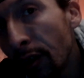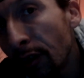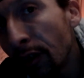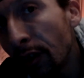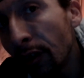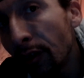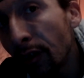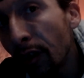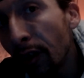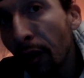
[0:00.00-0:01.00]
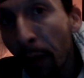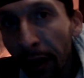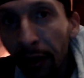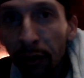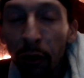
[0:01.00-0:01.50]
to
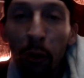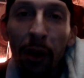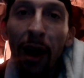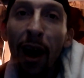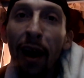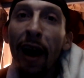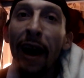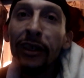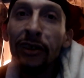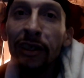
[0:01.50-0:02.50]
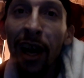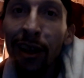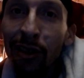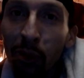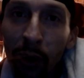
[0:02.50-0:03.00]
make it through. And I actually
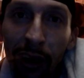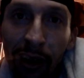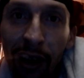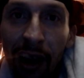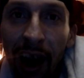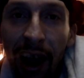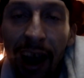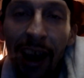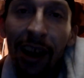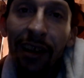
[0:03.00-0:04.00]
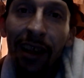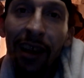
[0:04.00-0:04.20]
got to where I had